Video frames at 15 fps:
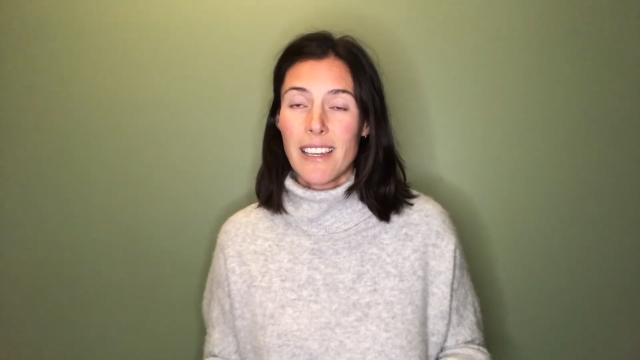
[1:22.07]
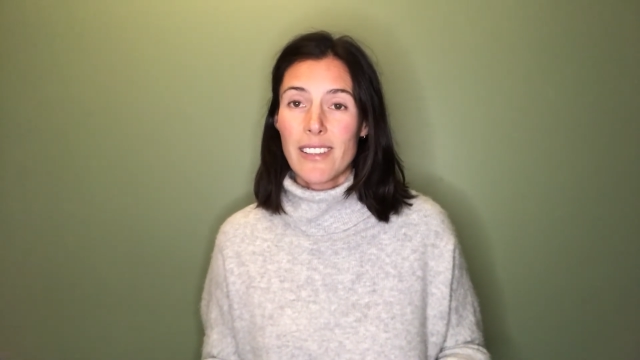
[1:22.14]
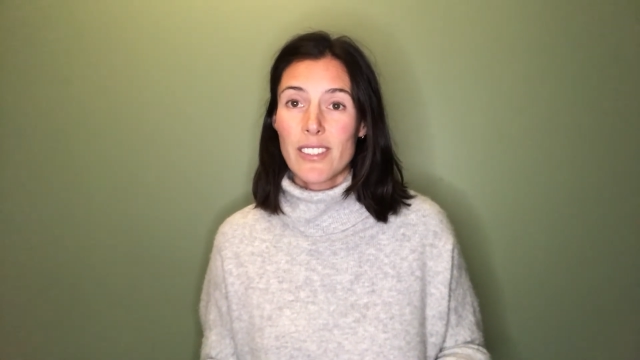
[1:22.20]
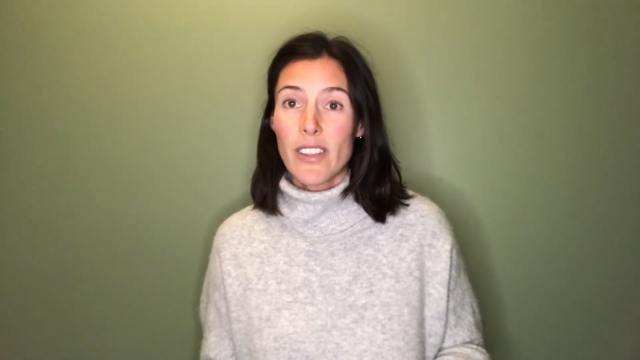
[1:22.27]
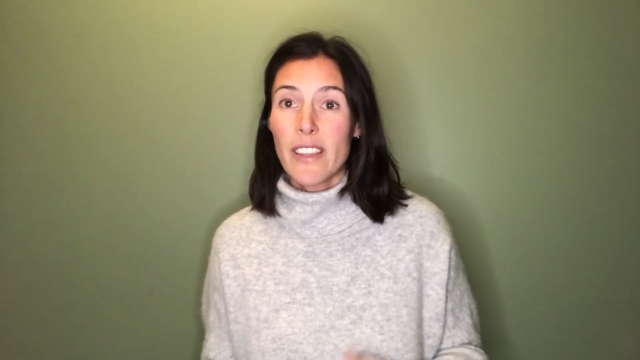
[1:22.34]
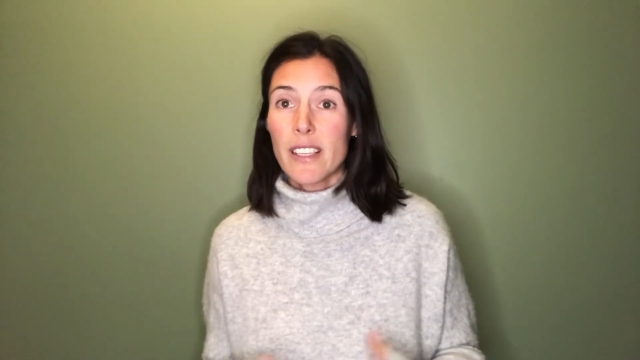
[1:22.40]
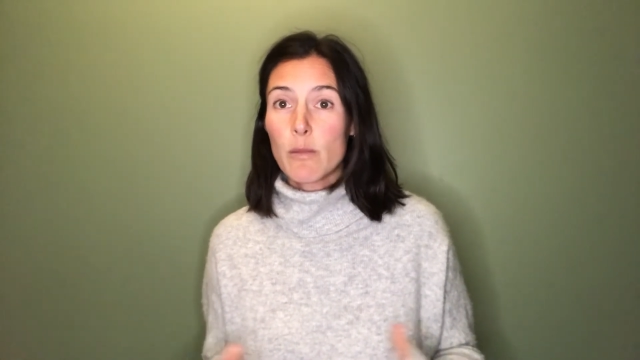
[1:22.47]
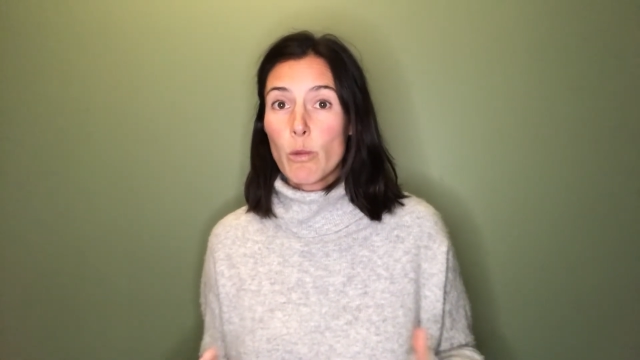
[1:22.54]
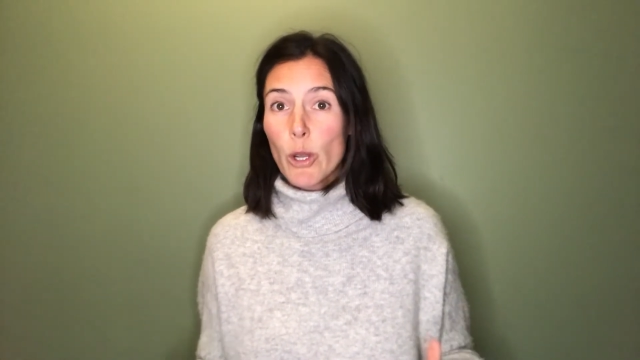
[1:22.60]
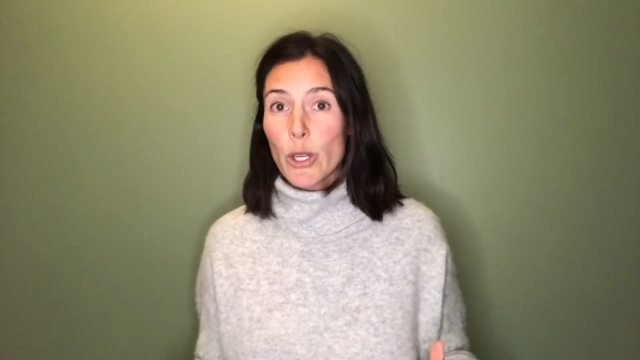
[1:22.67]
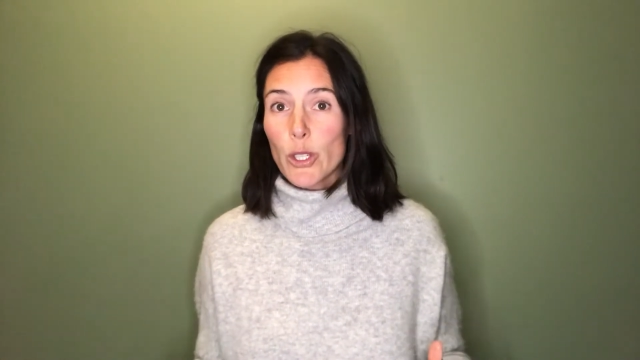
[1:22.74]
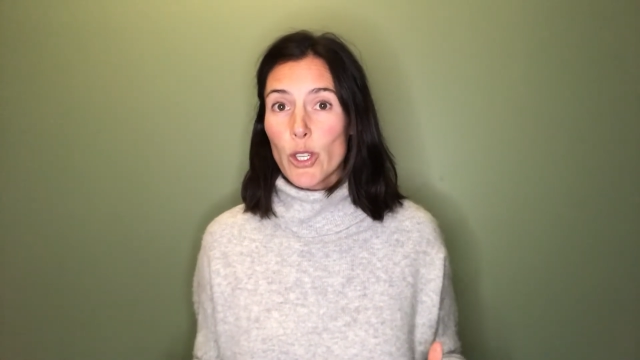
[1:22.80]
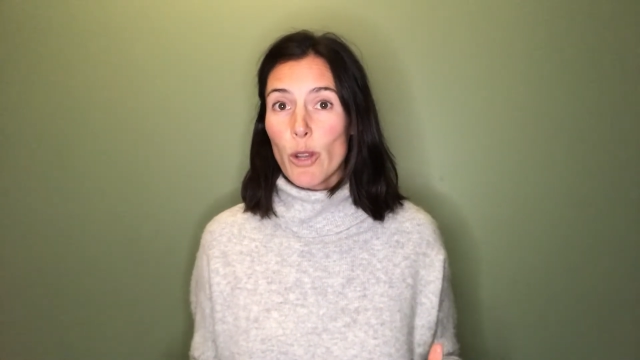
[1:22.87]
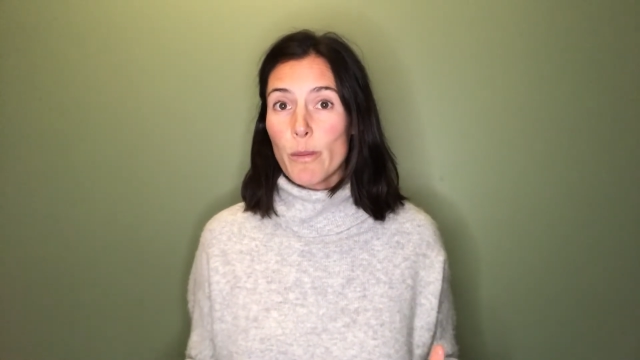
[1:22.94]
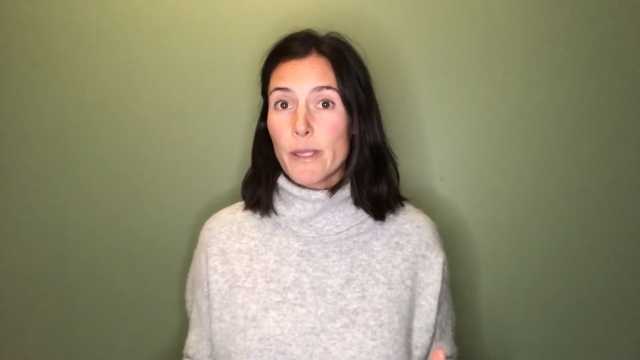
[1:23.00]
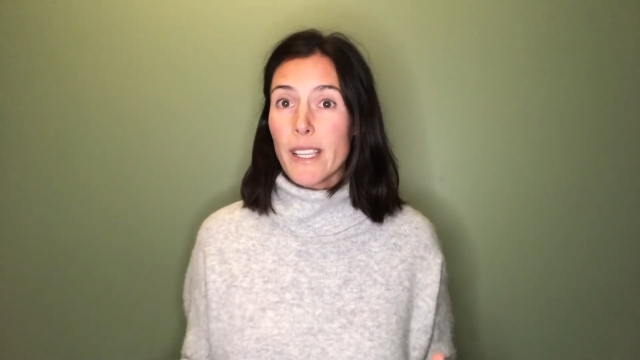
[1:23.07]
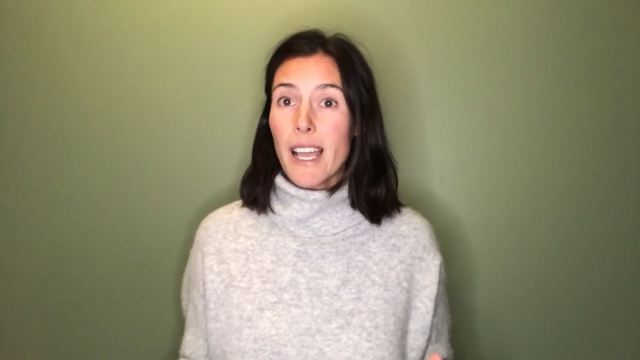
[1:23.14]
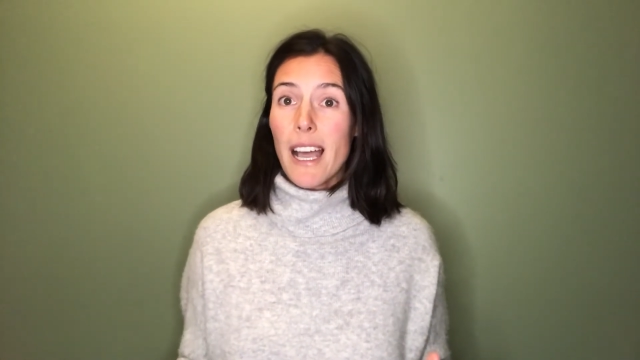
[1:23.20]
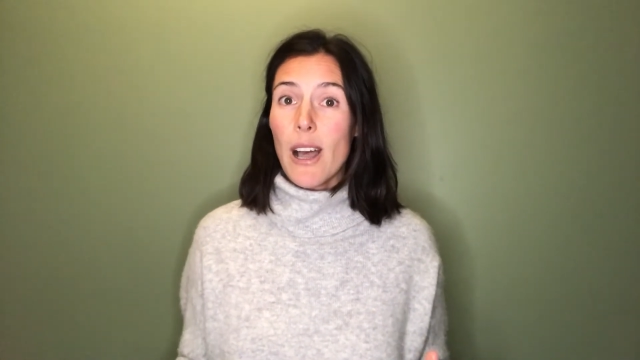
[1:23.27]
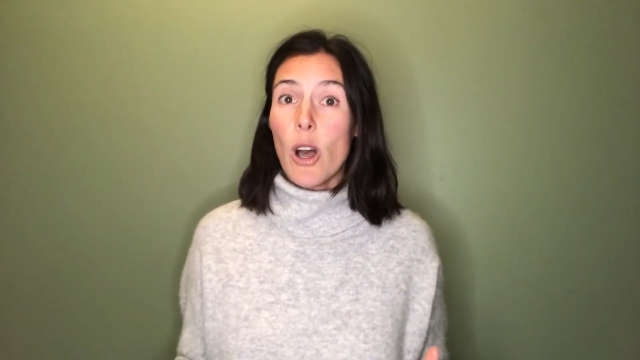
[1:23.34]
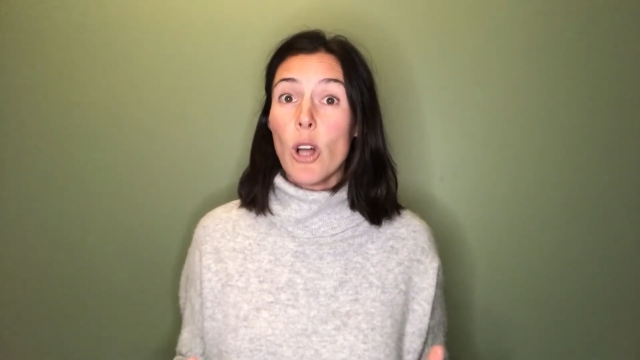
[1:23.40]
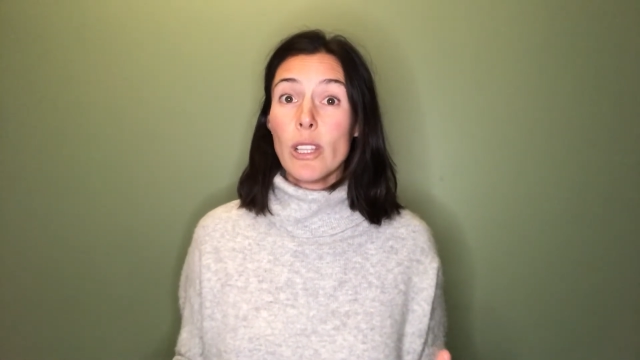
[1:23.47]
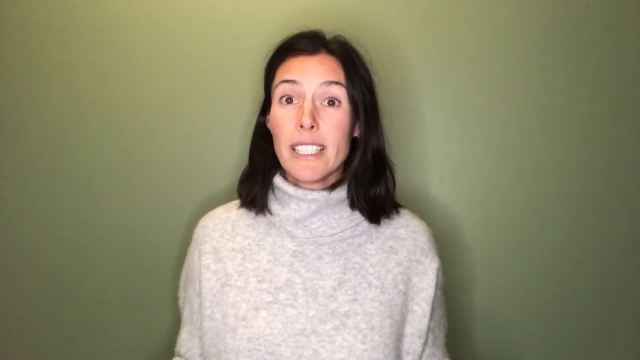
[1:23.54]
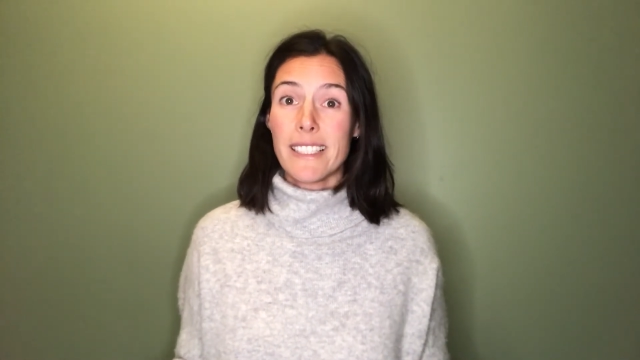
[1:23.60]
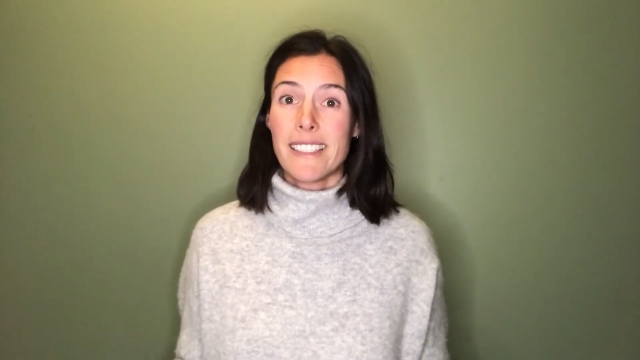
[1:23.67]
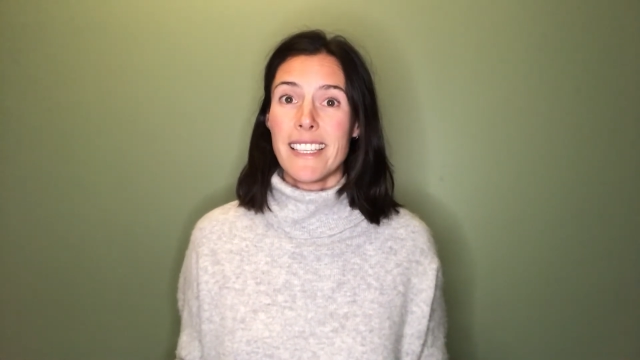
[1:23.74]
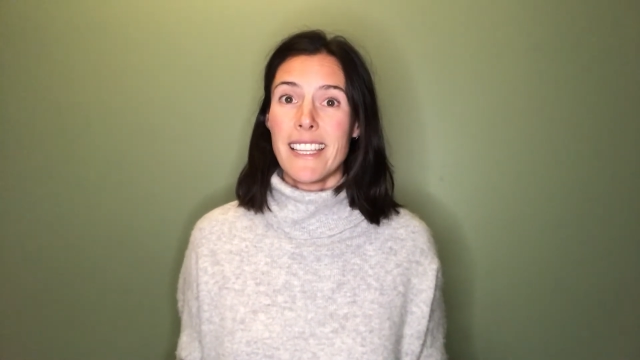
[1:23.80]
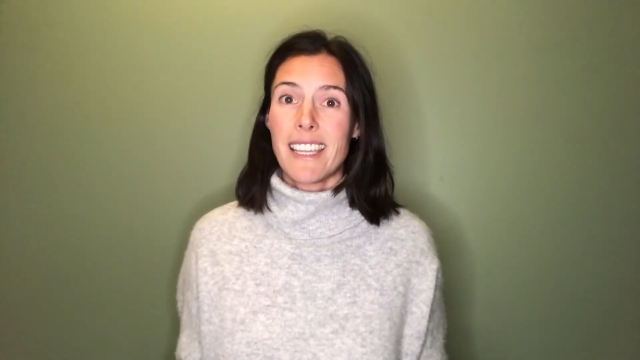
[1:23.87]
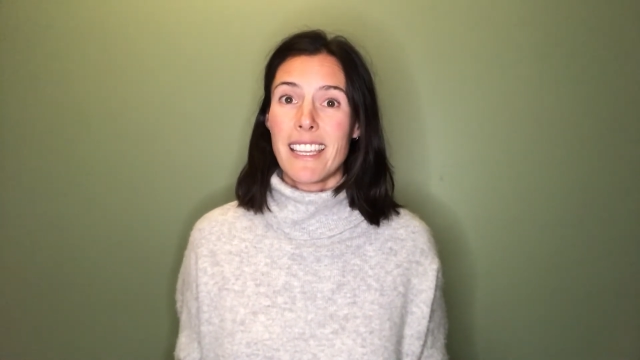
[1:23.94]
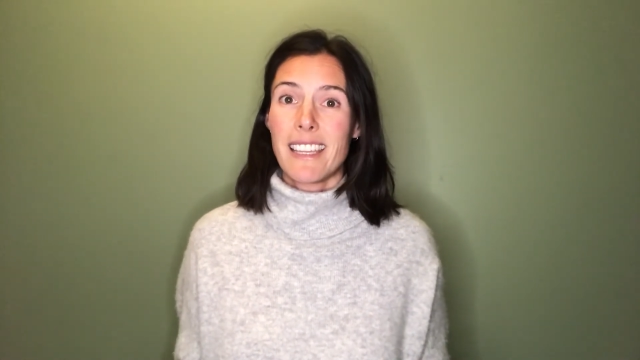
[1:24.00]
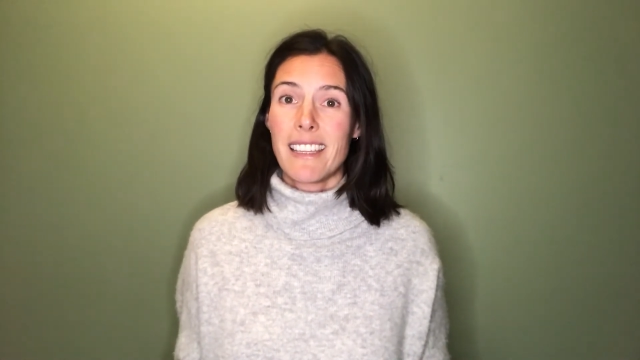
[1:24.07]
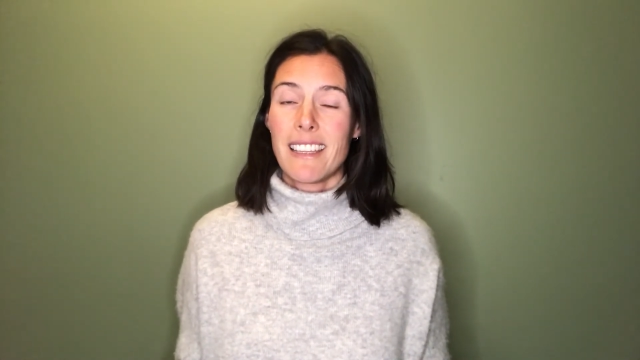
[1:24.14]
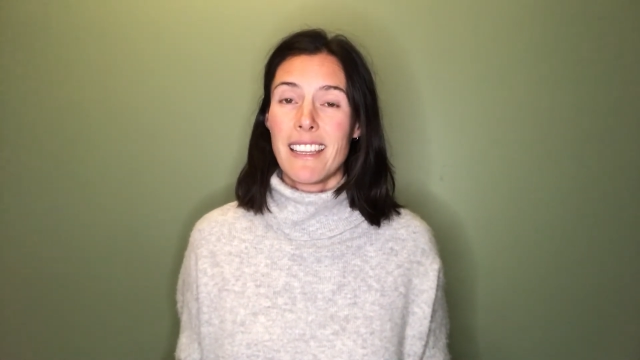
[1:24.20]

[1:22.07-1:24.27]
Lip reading: So these workshops are holistic,